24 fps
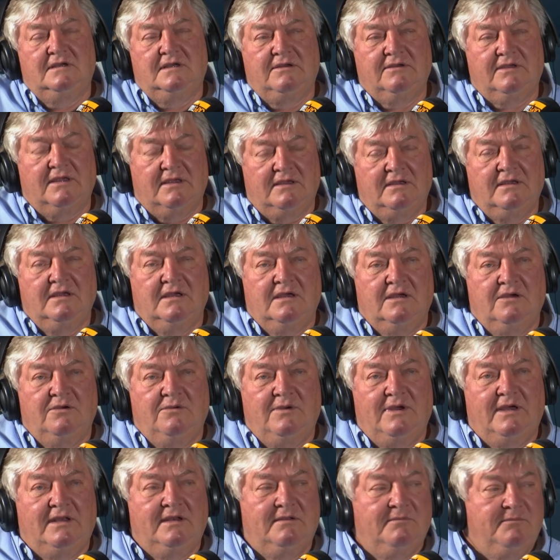Okay,
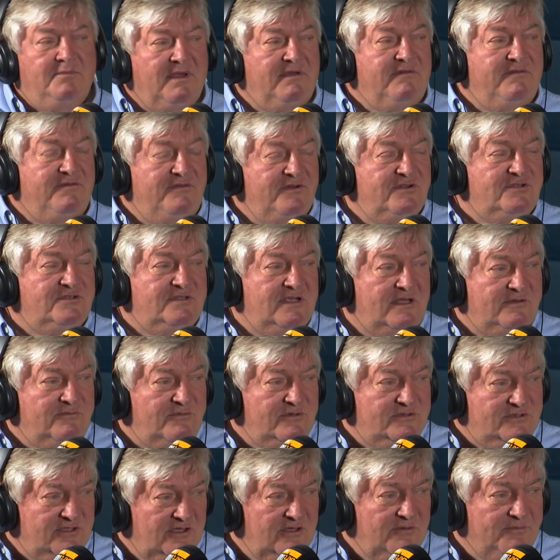we had a big fish that
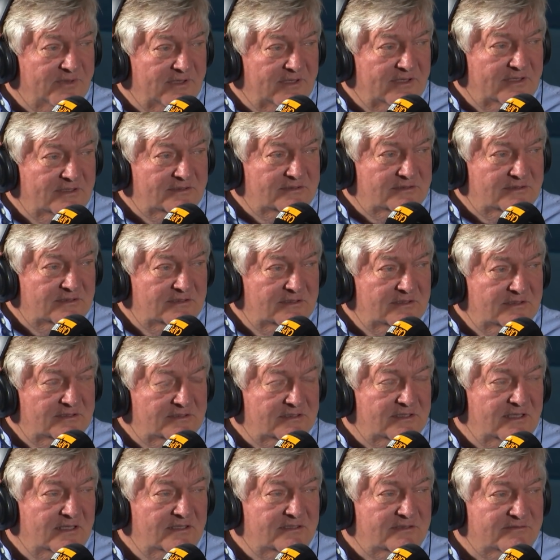was helping us in the
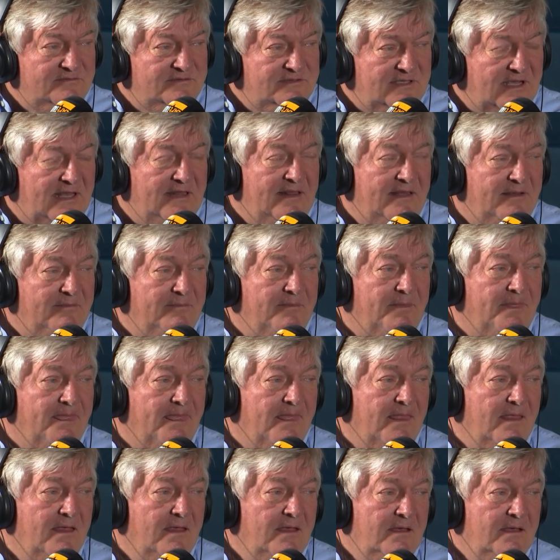sense of Sanlam.
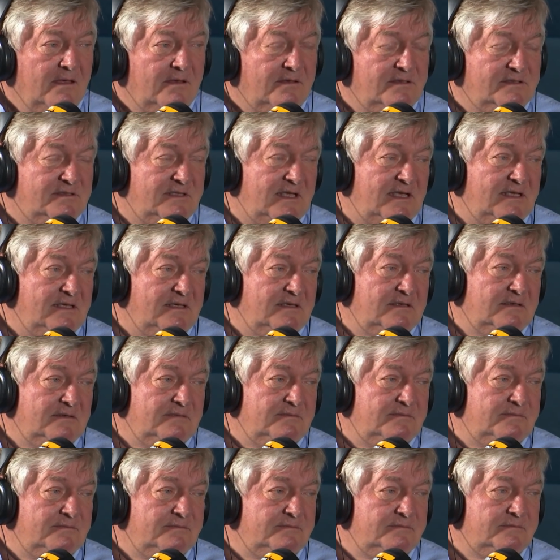Because you knew
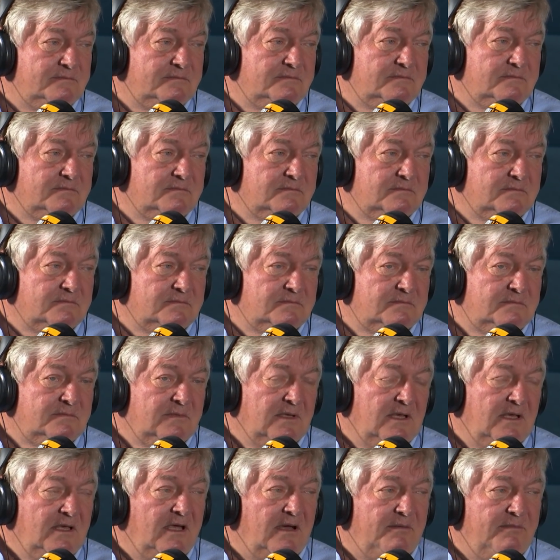the Sanlam chairman,
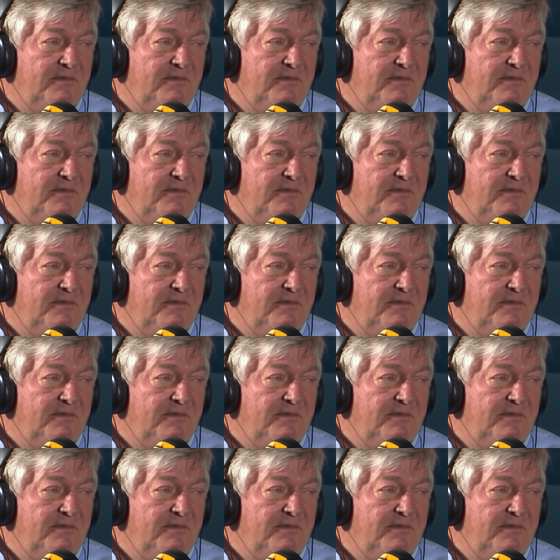and that was...